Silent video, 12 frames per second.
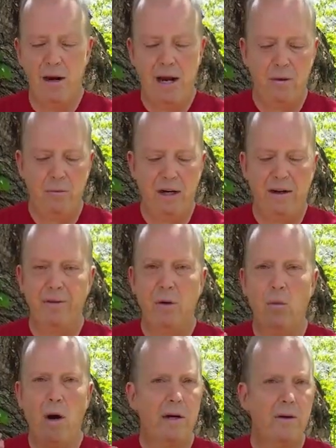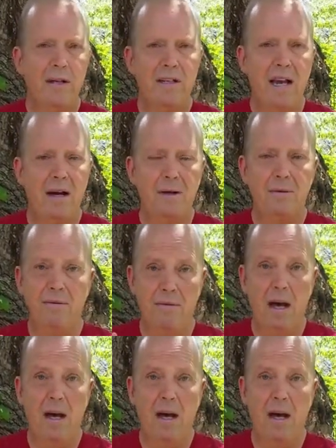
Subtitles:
brown, whatever, water it down